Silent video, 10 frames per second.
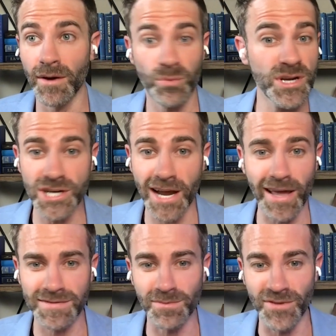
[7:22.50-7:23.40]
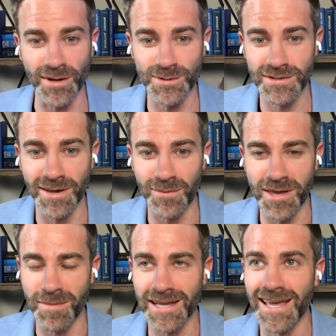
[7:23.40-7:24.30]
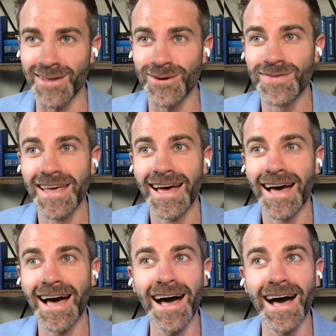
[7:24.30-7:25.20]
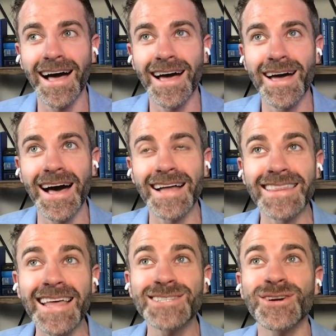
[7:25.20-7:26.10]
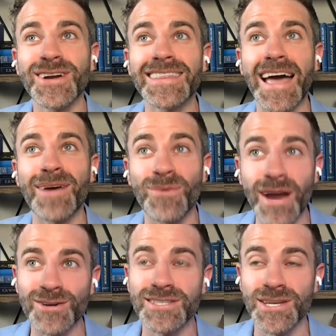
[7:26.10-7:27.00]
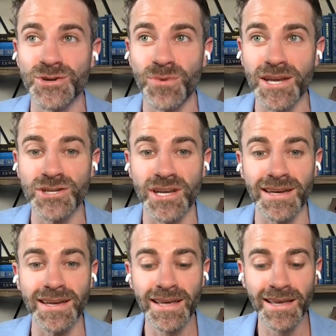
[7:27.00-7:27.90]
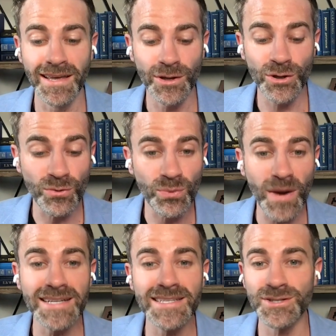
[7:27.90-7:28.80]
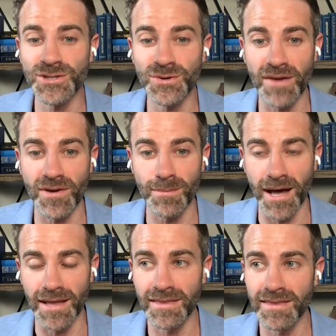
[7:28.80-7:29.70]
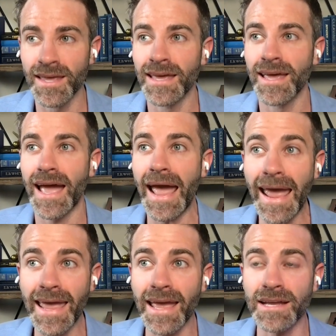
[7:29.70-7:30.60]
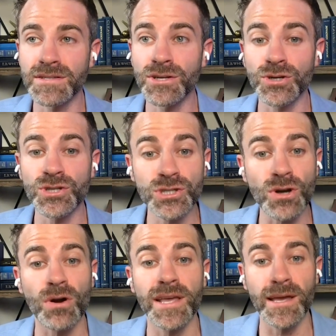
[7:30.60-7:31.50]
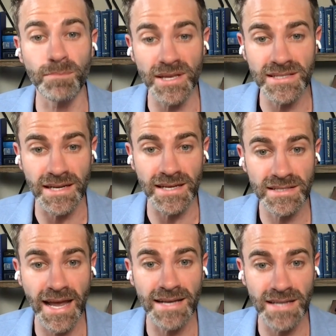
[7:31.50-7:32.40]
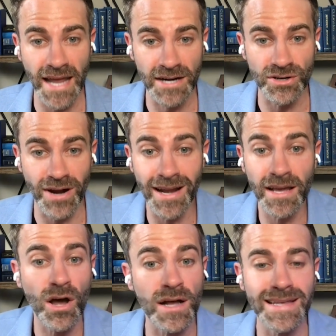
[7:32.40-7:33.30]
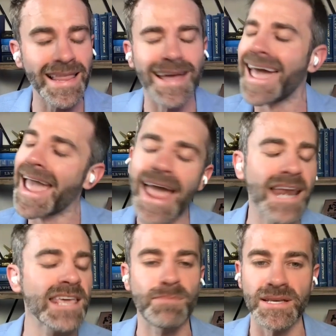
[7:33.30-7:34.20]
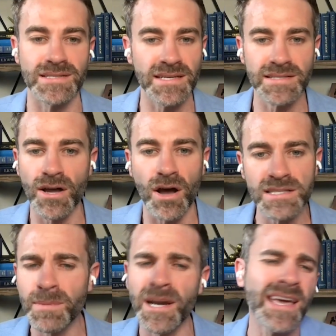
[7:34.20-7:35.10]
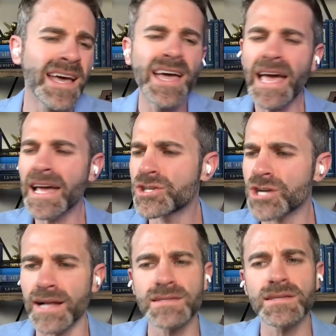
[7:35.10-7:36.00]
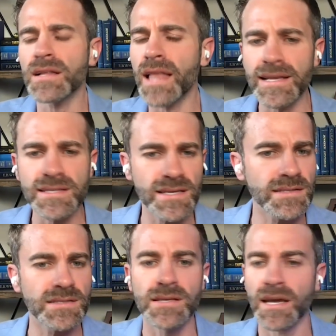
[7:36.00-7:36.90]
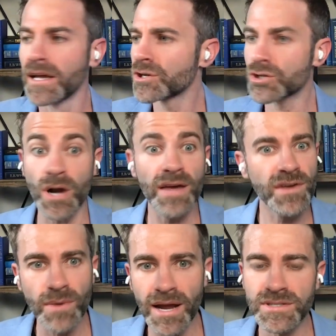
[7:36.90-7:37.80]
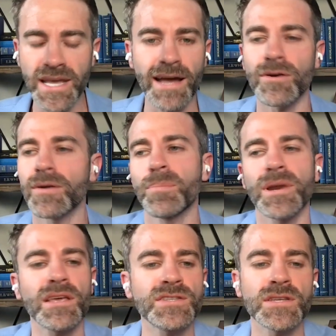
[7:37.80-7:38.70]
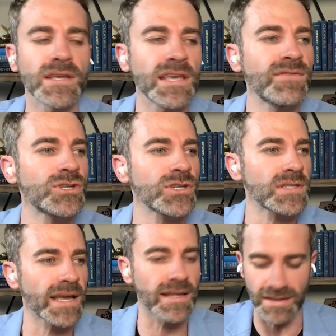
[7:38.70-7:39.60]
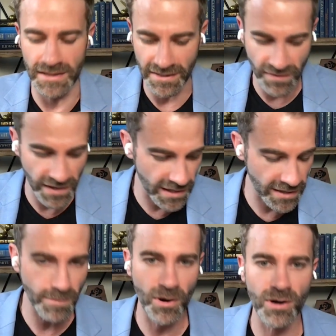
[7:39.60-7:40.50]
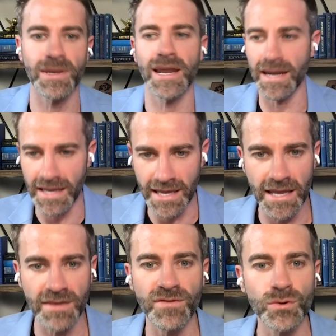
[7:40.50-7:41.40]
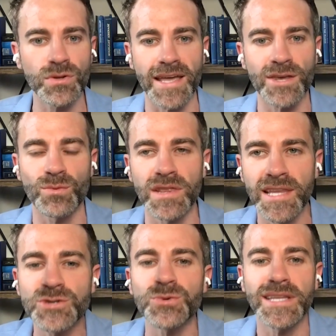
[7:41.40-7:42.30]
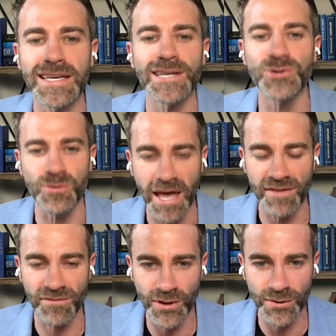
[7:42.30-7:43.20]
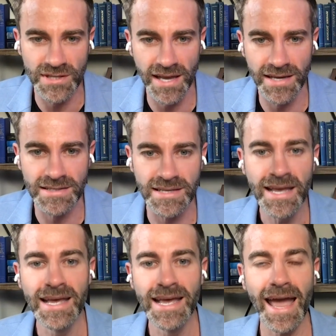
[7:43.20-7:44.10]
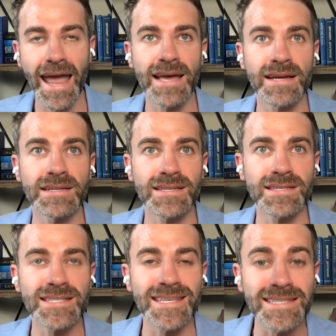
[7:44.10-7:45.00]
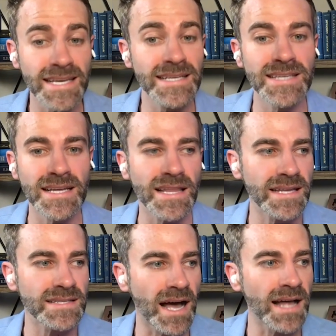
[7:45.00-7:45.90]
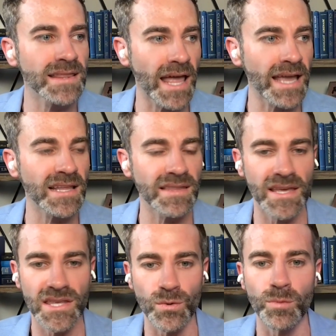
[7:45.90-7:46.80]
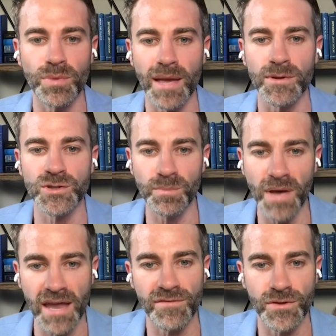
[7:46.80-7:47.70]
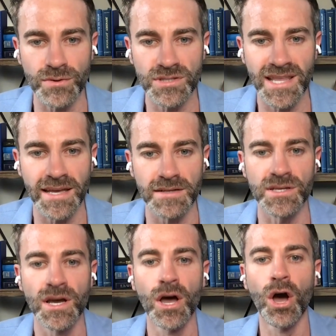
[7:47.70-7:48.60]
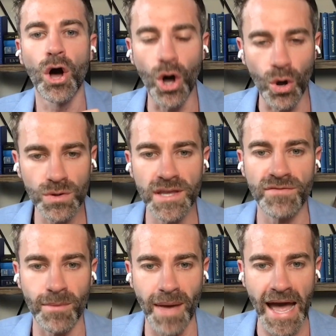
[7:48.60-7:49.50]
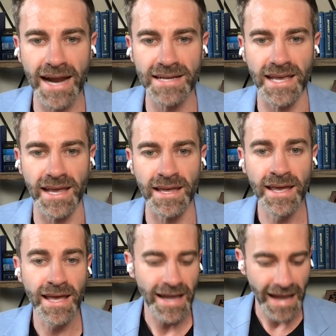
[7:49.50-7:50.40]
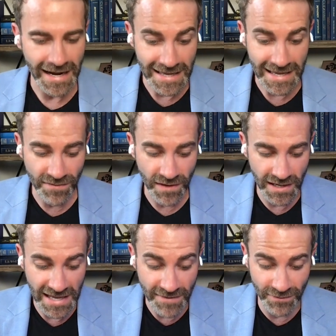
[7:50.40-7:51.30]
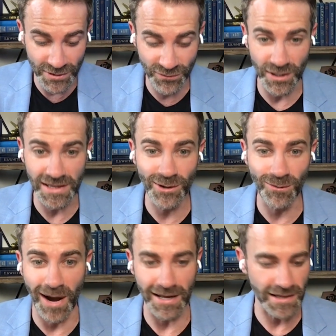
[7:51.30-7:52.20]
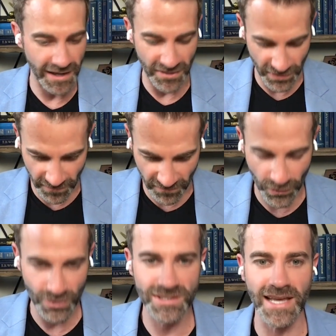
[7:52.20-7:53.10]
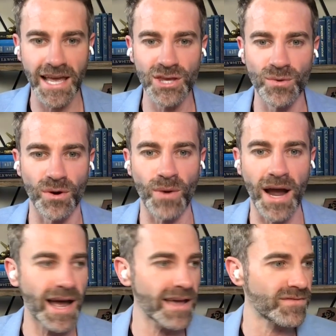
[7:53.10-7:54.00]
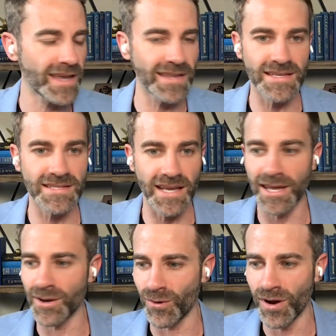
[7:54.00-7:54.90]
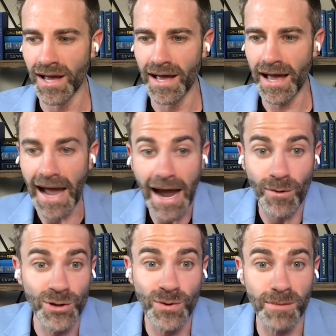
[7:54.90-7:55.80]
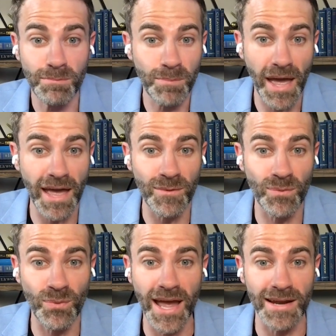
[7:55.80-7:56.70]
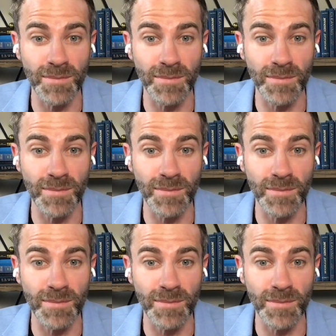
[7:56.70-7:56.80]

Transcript: Reach out. I have some films that we can make together. Unless you're in that rare situation, your rent is due every month, and you're starting a business as an actor, and it costs, like any business, it costs money. Headshots, classes, driving around town, but even just like living in an apartment and eating food, like you literally need to pay for those things. And statistically, it's unlikely that you will be able to pay for those things only from acting. And even if it's for a little while, like the first day you arrive in the city, how are you going to pay rent?